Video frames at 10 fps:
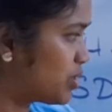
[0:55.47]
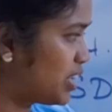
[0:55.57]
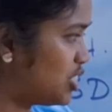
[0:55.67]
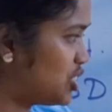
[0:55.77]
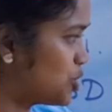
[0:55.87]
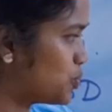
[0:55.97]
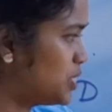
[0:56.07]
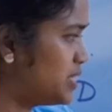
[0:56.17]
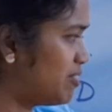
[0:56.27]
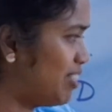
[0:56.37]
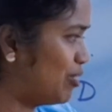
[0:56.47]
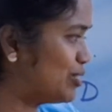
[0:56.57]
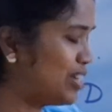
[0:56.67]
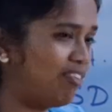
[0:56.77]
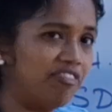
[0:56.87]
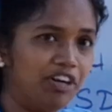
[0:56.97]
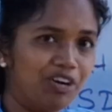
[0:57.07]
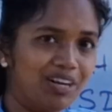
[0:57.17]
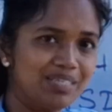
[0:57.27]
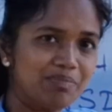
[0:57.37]
conditions worse, that we also have a
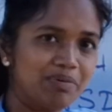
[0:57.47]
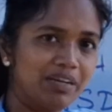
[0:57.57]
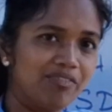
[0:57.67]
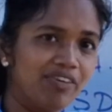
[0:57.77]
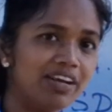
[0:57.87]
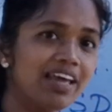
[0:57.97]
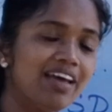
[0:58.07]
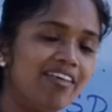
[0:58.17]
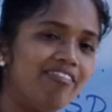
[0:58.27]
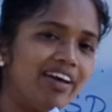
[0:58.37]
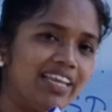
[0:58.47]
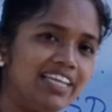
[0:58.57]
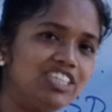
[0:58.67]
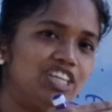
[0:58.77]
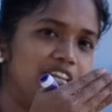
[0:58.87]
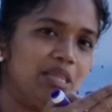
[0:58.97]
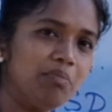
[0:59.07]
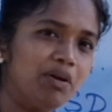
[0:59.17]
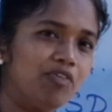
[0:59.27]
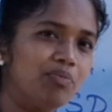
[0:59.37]
ventricular septal defect, where initially the
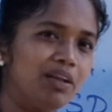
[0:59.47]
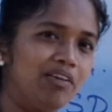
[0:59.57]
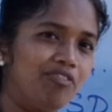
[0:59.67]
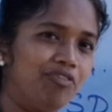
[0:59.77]
blood from the left